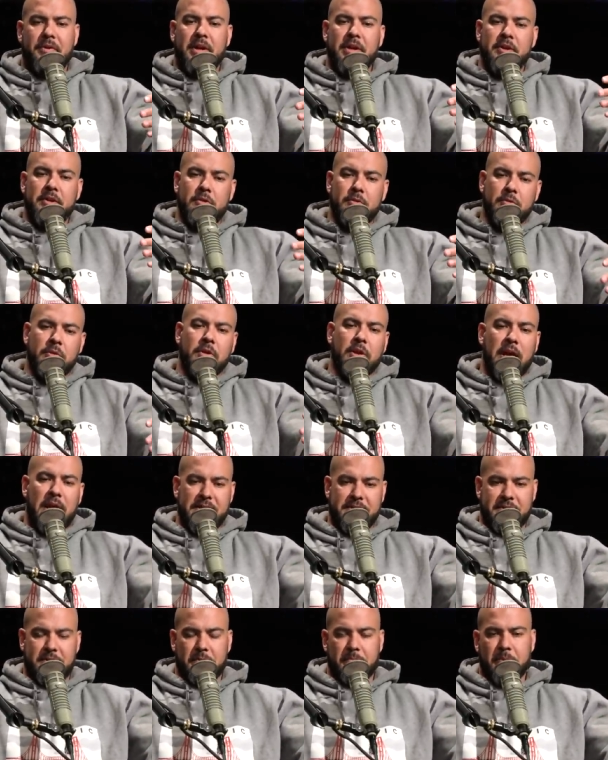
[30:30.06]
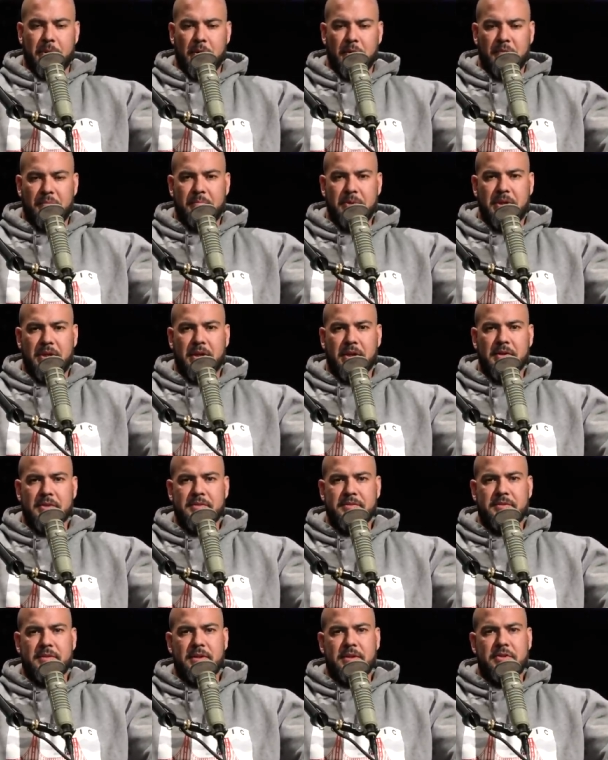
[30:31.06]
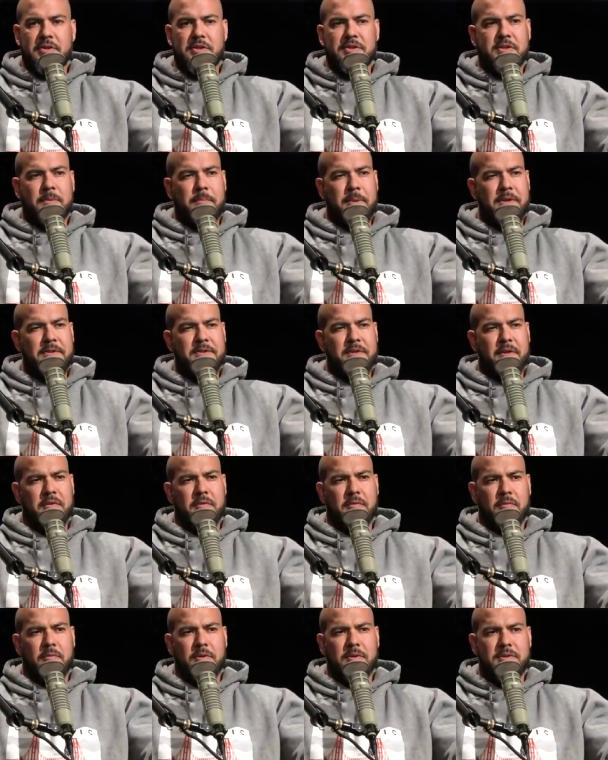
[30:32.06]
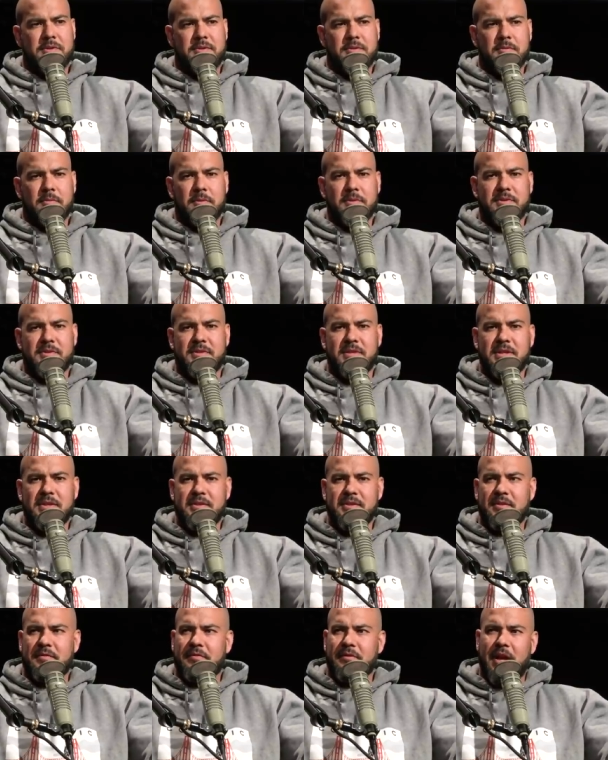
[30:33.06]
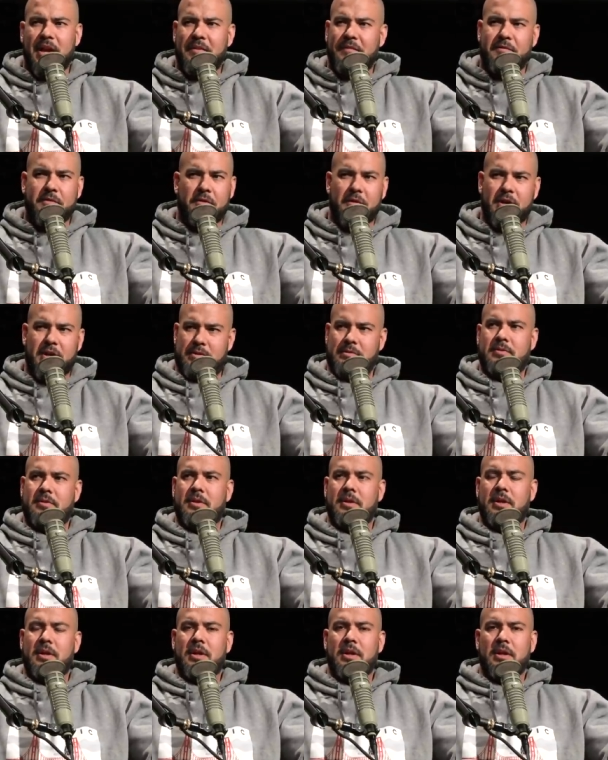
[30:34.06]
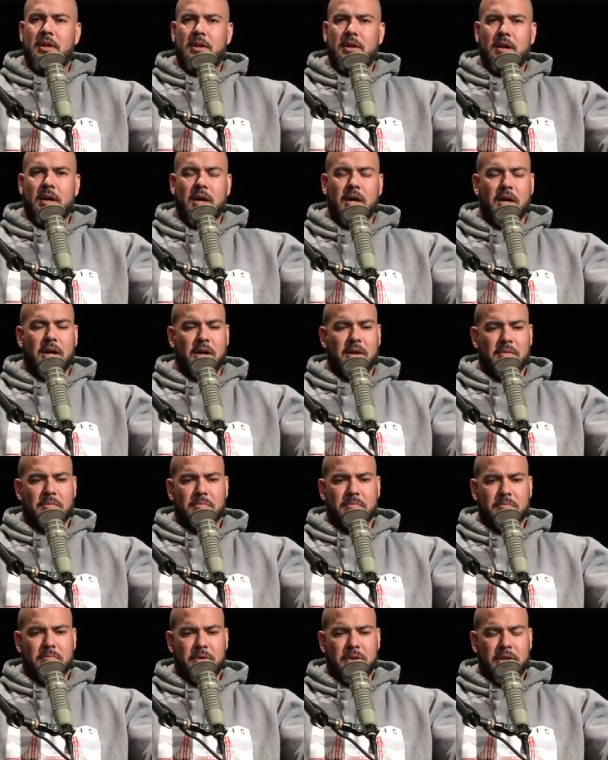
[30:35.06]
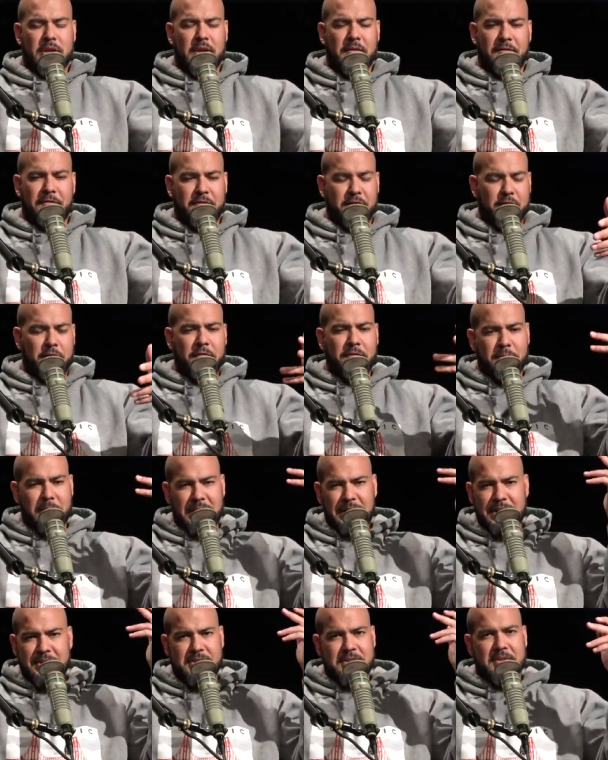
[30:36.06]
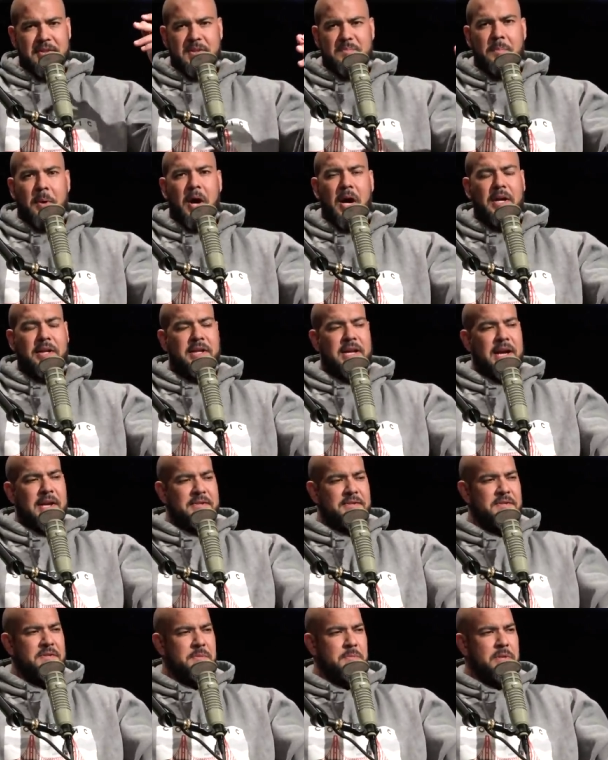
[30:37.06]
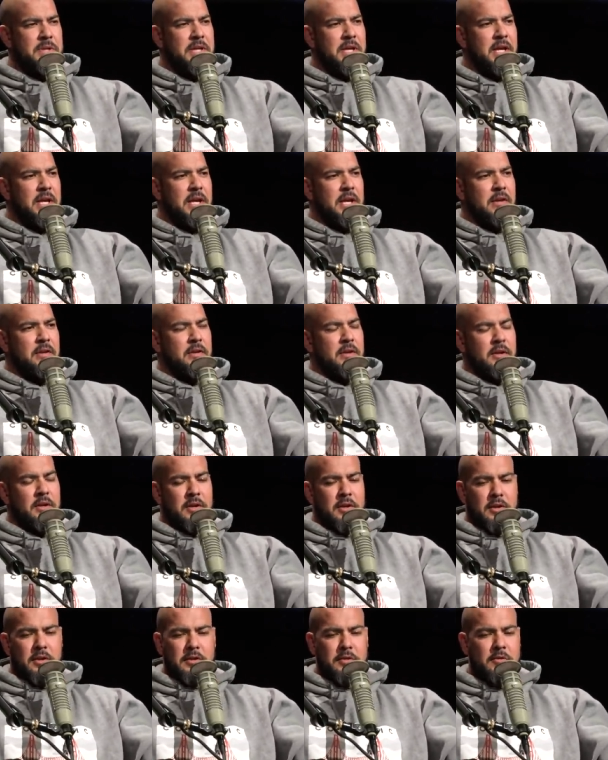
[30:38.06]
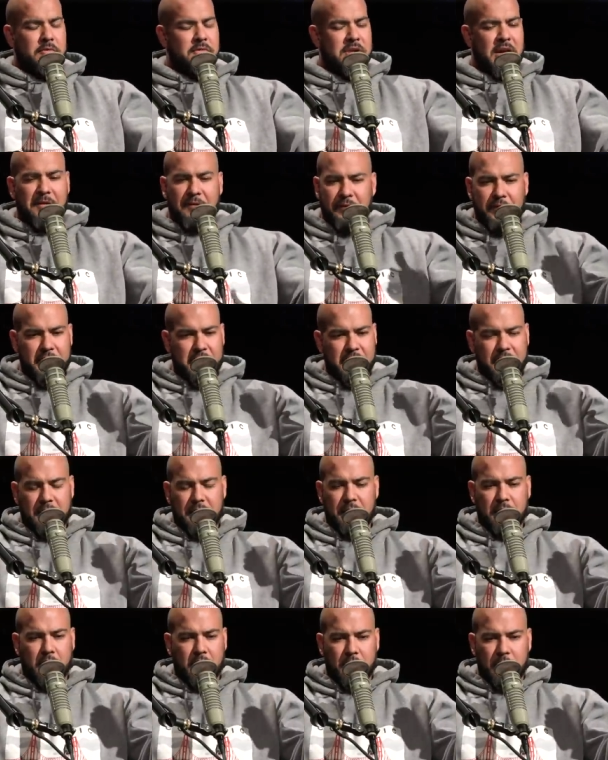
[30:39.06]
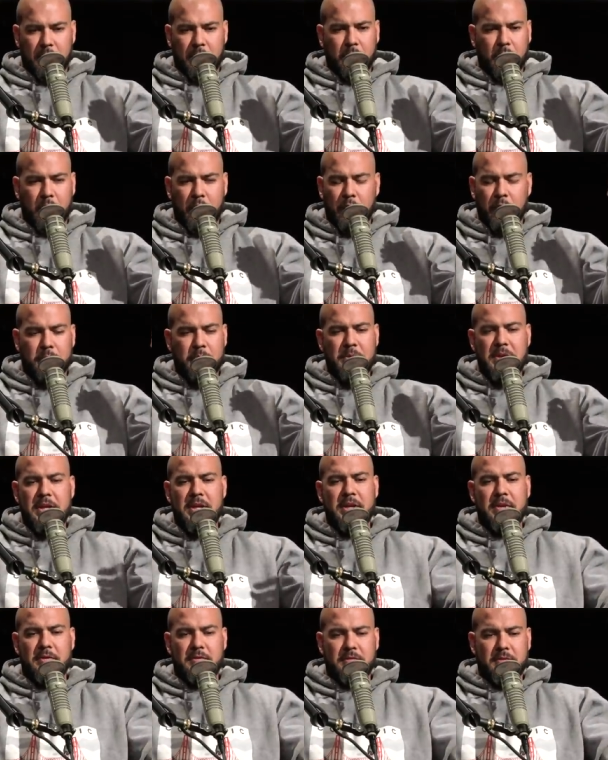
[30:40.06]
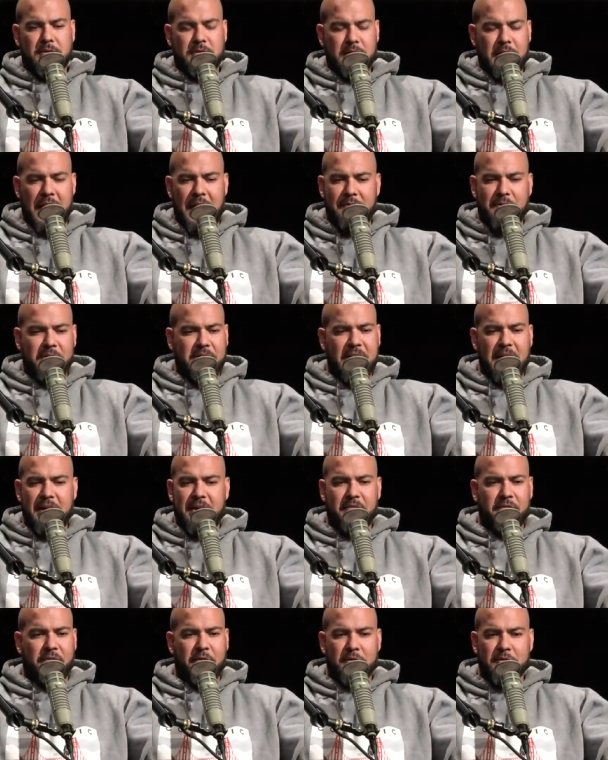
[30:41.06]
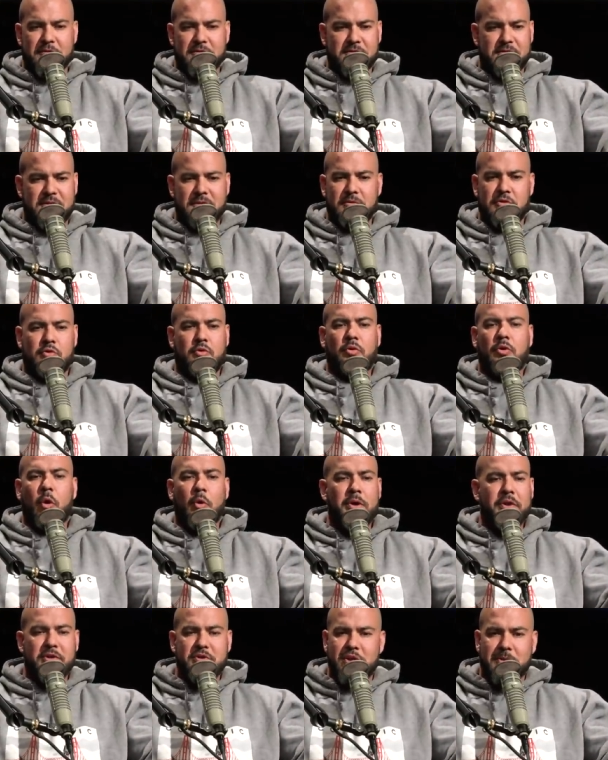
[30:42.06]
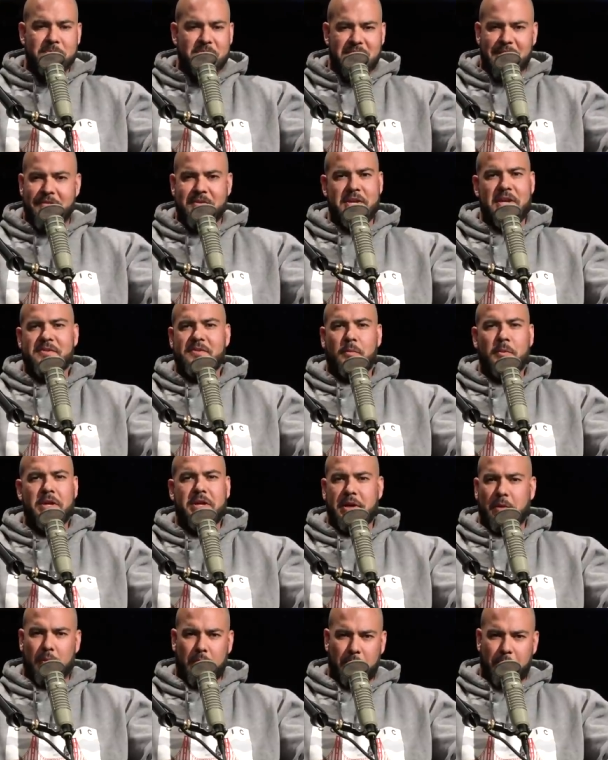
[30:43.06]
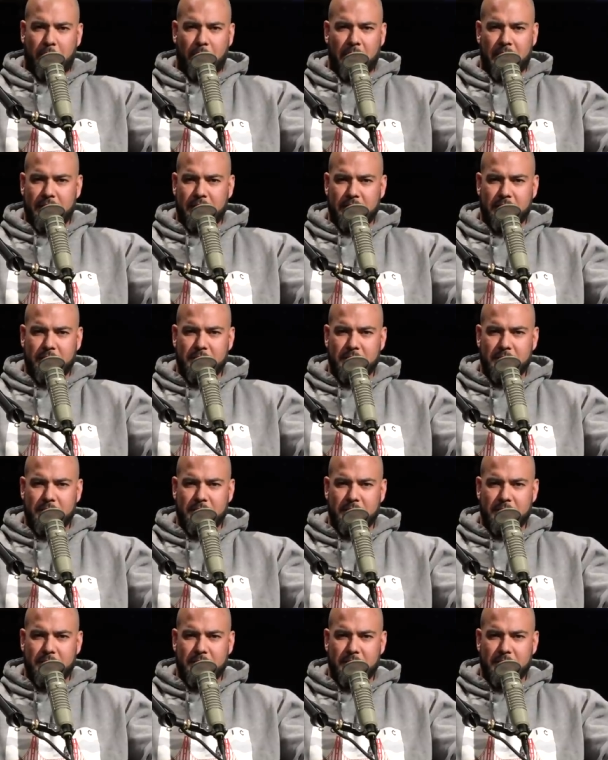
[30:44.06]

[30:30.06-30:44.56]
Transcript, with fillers: and utilizing both, because it just depends on what season of life you're in. Yeah. If you've been listening to this podcast since the beginning, you've definitely heard me advocating for going to the gym 7 days a week at one point. There